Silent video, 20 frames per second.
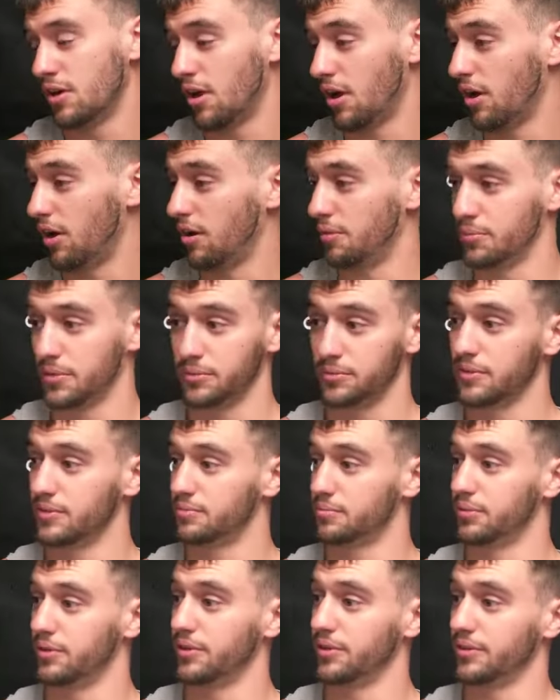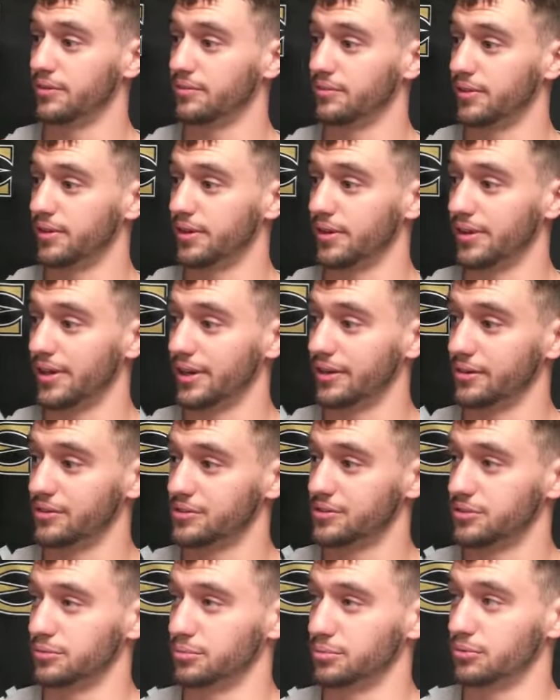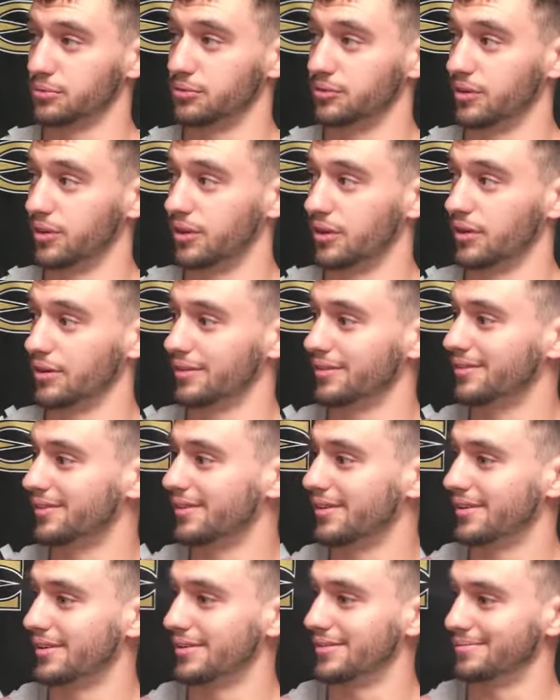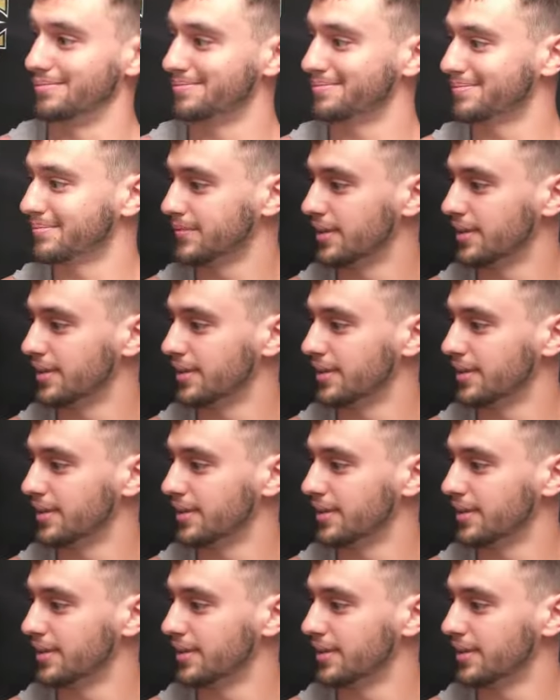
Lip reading: I mean, we have plenty of areas to improve on.